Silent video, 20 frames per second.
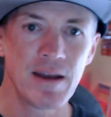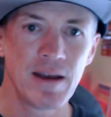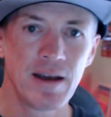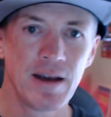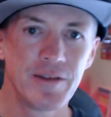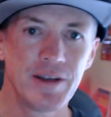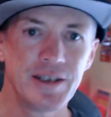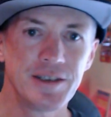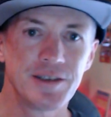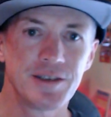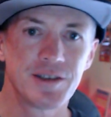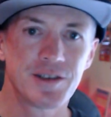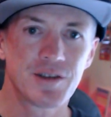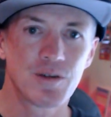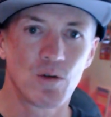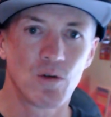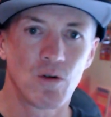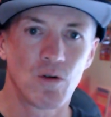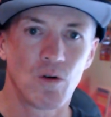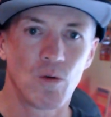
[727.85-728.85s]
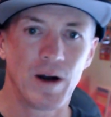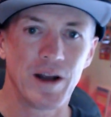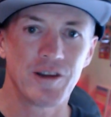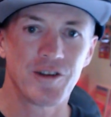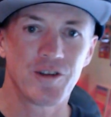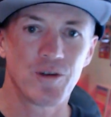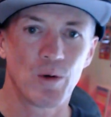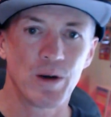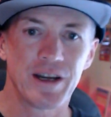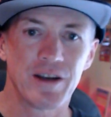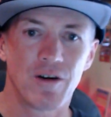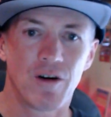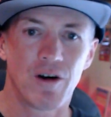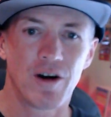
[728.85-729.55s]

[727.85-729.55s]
This is Thor 129.